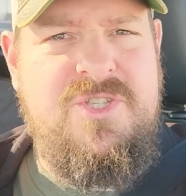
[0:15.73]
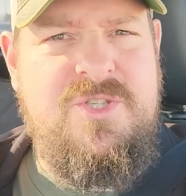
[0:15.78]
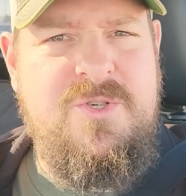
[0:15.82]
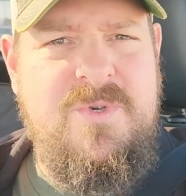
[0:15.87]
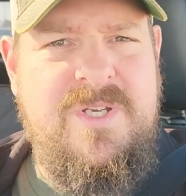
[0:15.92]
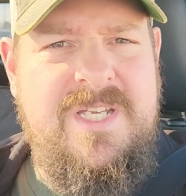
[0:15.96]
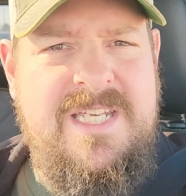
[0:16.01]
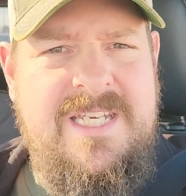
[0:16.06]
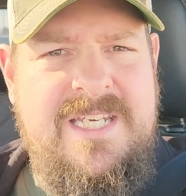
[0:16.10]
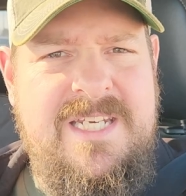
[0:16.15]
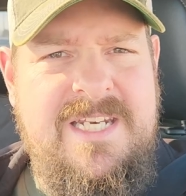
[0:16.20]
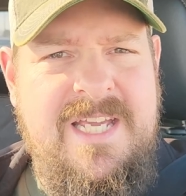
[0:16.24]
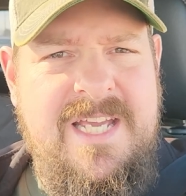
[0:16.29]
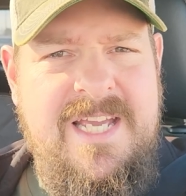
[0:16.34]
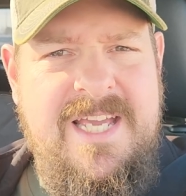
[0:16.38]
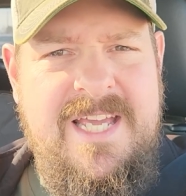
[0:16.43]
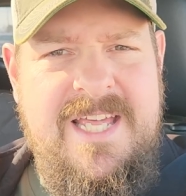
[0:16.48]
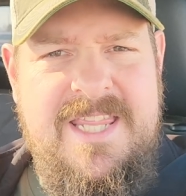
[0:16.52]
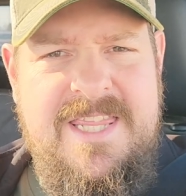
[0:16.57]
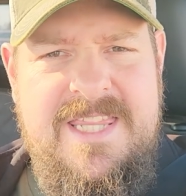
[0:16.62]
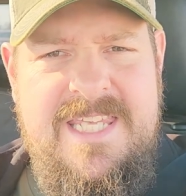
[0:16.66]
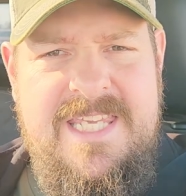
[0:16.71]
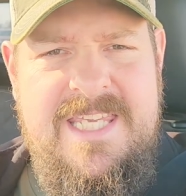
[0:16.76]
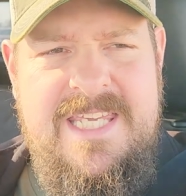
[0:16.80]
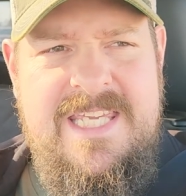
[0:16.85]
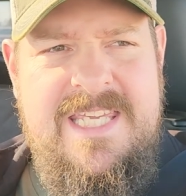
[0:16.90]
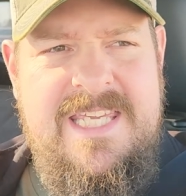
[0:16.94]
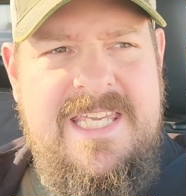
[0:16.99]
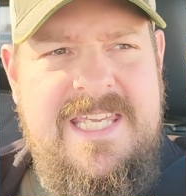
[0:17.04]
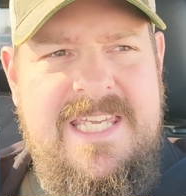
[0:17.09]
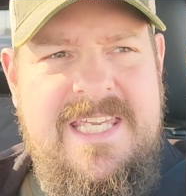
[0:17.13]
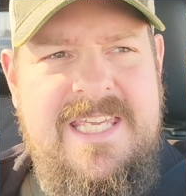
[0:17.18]
doing
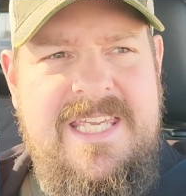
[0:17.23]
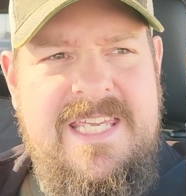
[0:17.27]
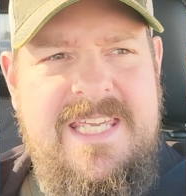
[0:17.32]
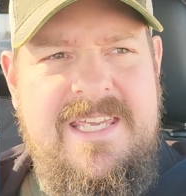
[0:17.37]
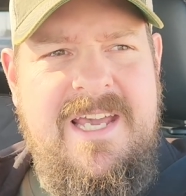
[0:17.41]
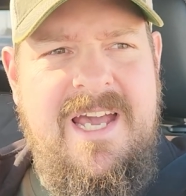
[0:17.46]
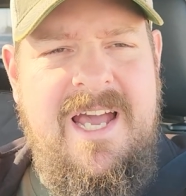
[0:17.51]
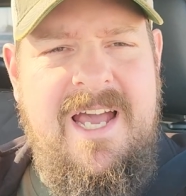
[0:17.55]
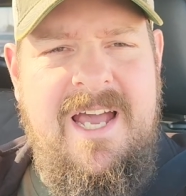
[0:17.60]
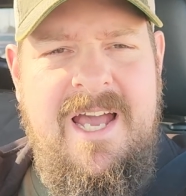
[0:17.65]
the